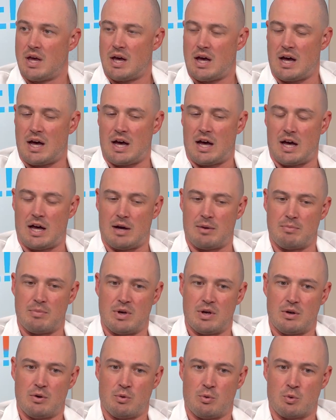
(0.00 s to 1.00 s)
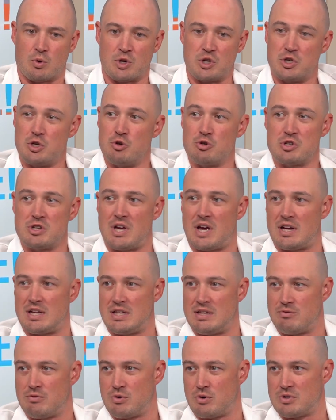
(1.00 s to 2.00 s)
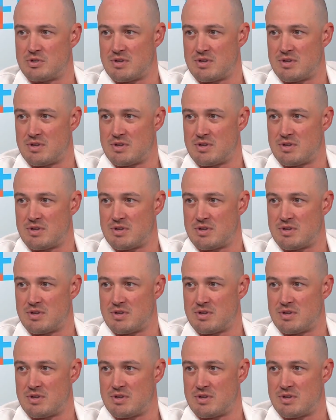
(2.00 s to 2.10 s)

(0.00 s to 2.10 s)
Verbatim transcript: Um, we're usually not even going